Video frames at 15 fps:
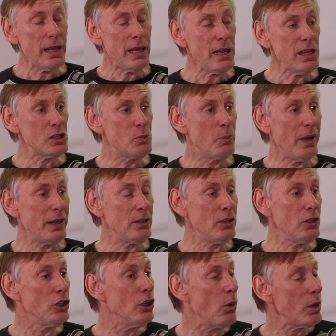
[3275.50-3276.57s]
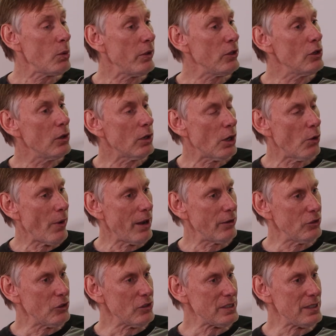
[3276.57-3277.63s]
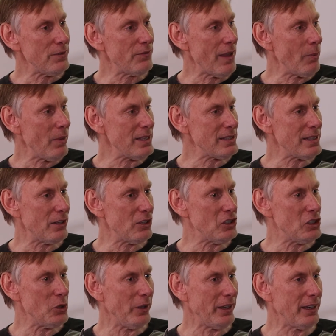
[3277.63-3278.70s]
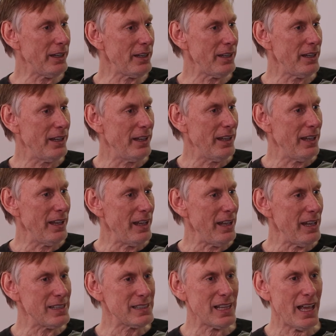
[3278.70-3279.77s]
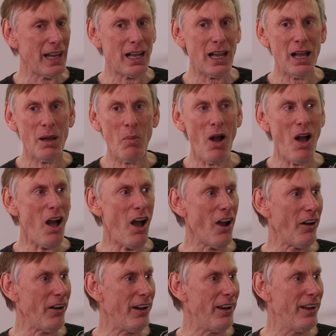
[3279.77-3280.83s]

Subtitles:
It is, but you know what? When you look around and you see families that are doing it, it's like, come on.